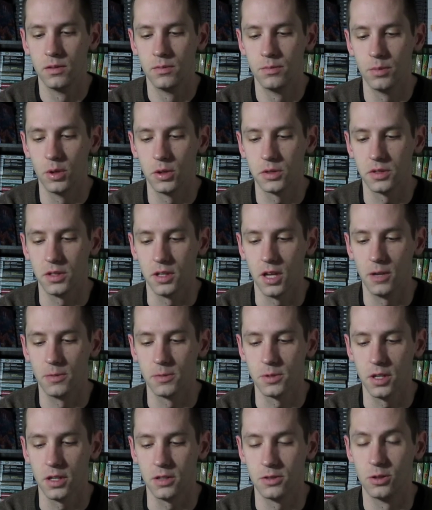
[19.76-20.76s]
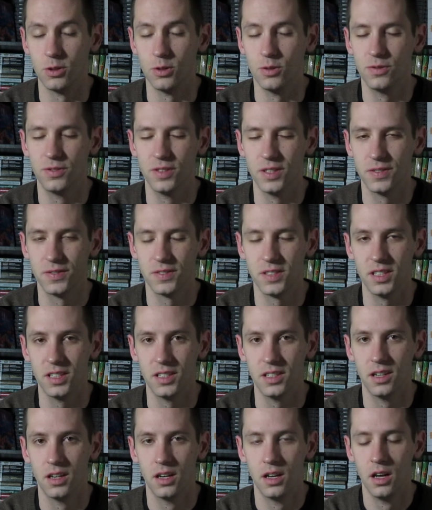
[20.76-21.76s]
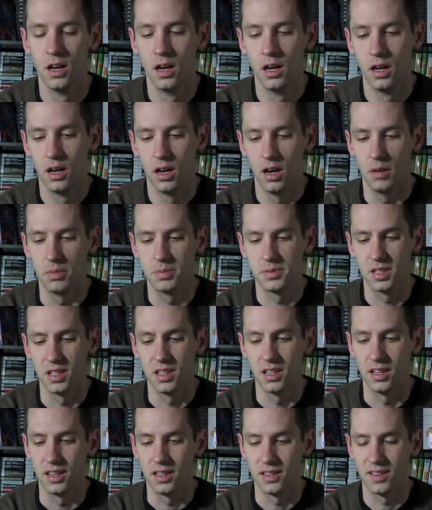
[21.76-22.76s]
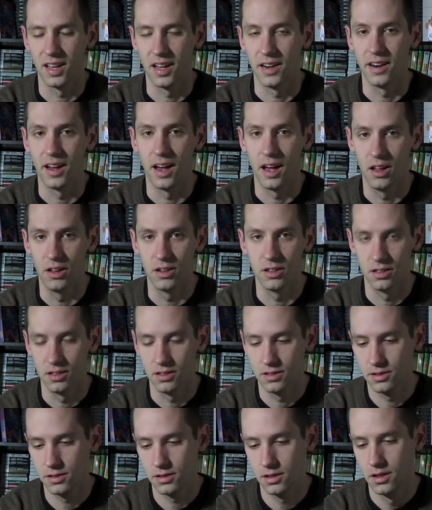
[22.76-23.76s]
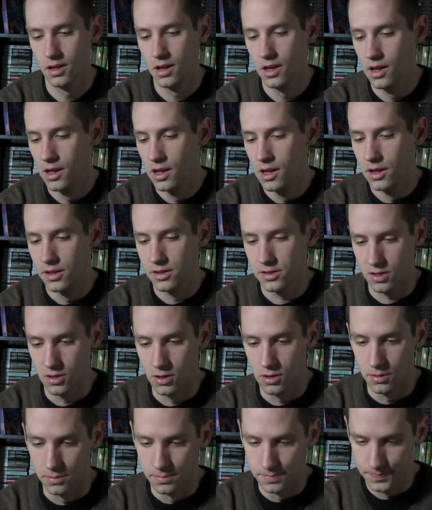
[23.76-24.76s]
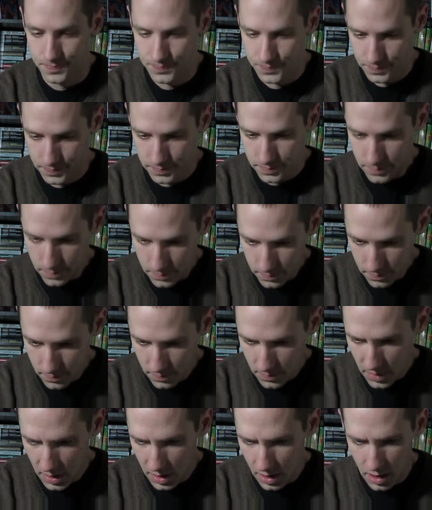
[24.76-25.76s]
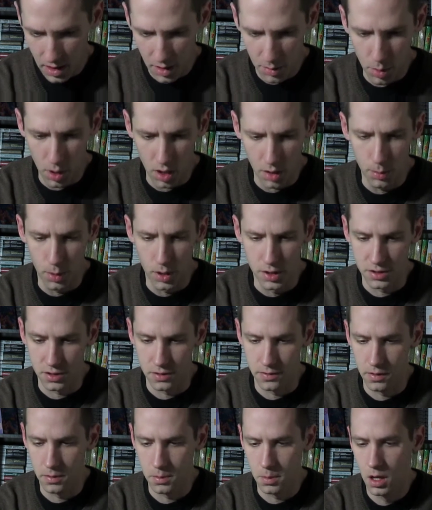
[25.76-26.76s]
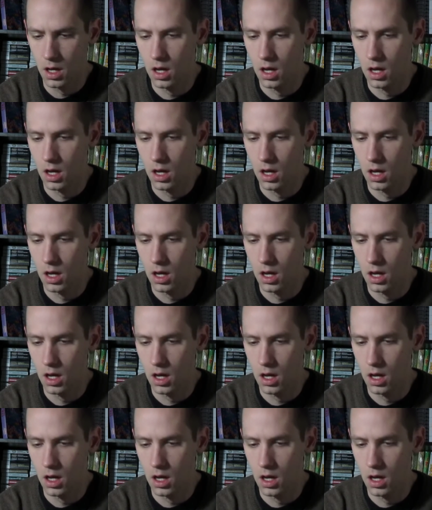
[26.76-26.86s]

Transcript: most of the games were like $2.50 up to like $10. So bought a bunch of them.